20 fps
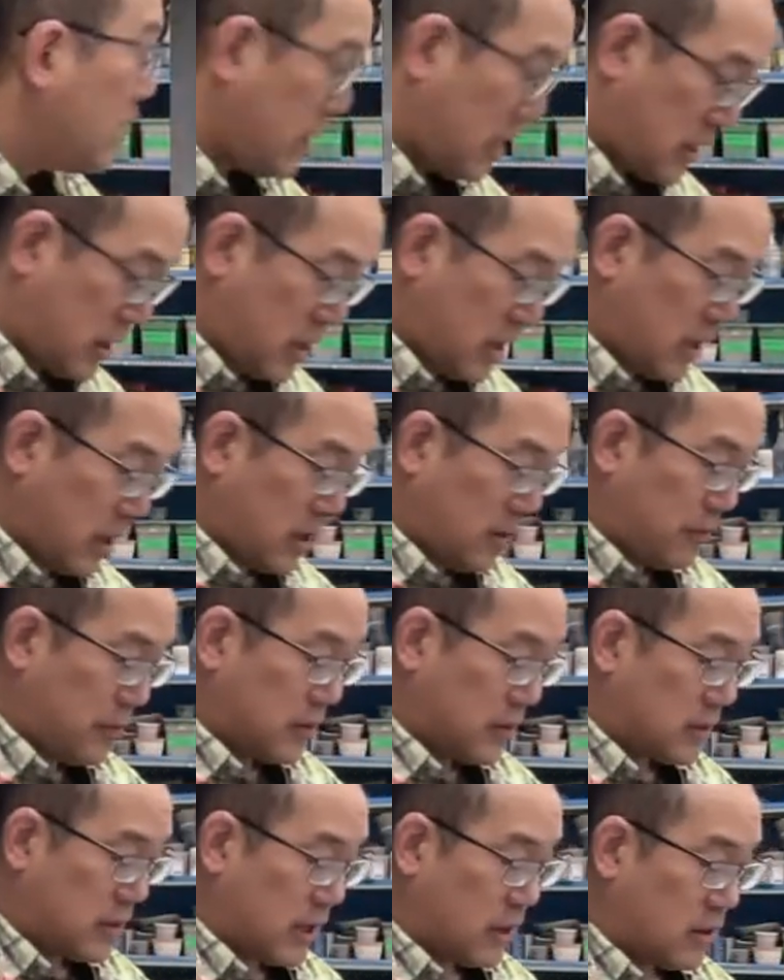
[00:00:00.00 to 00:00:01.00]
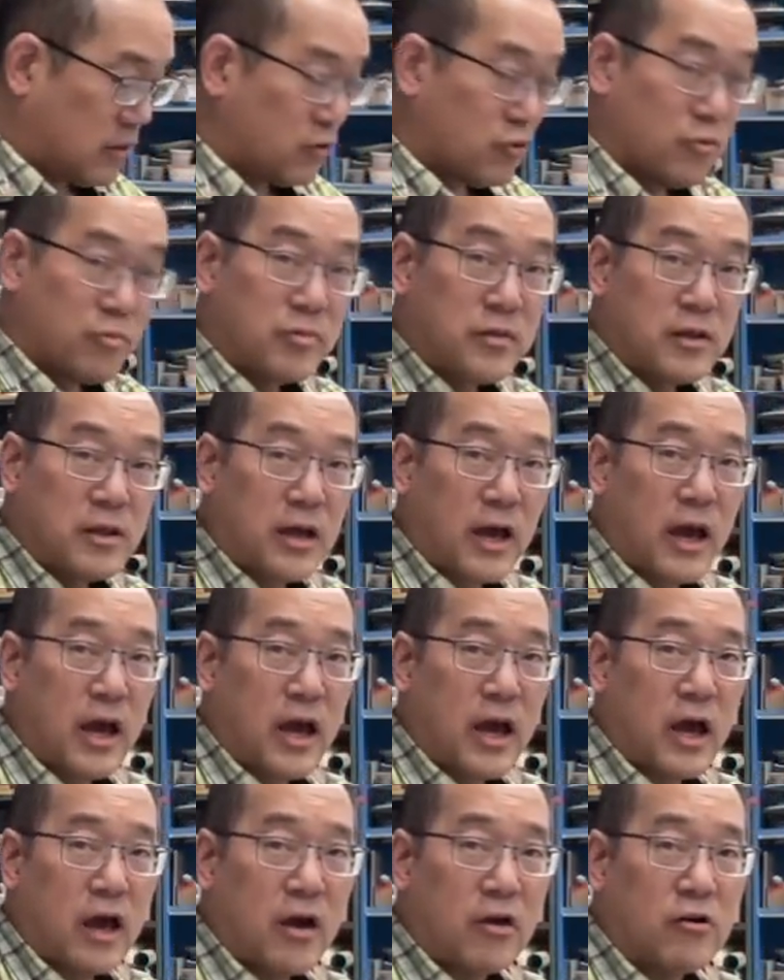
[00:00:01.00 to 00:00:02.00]
And then I put that loop
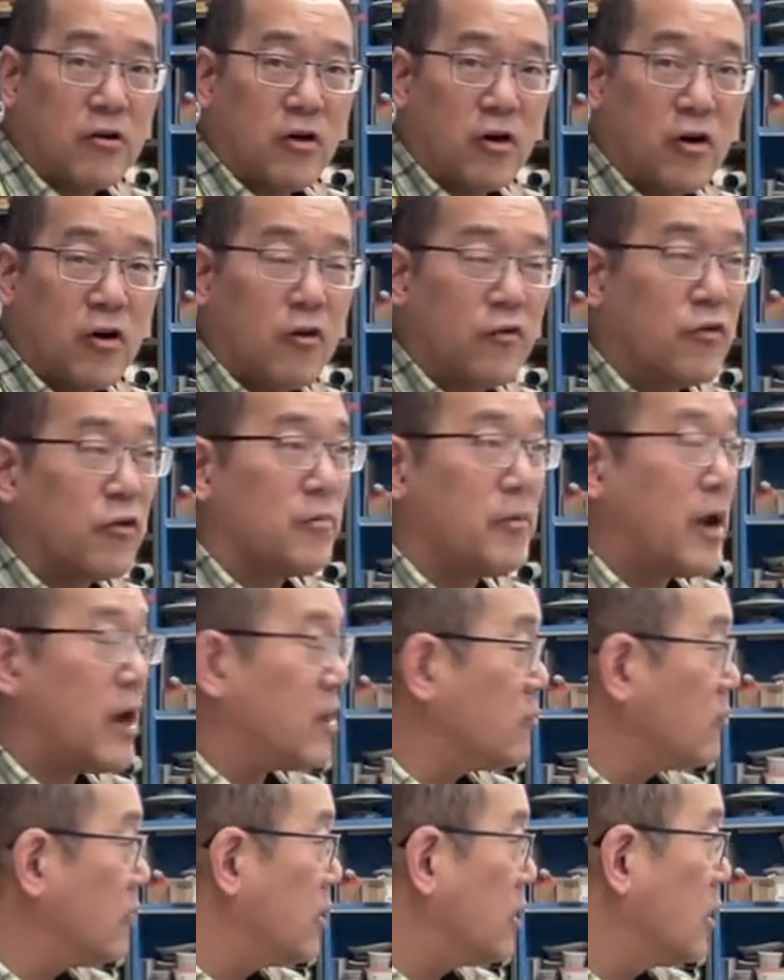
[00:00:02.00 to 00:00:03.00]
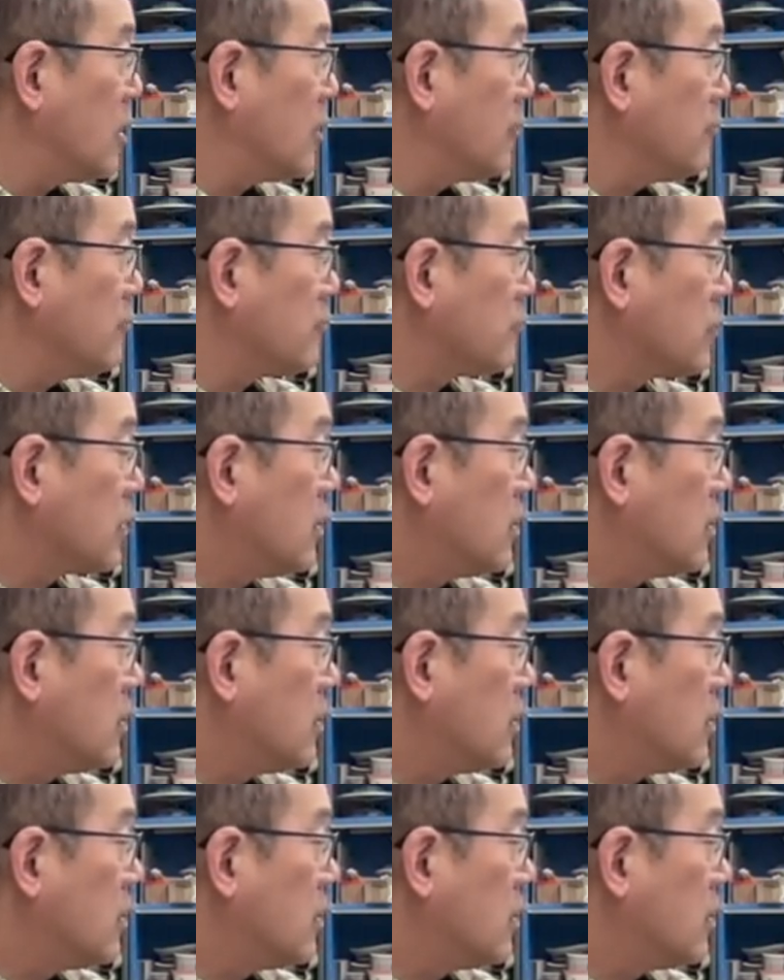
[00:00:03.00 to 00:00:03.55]
down over my rim.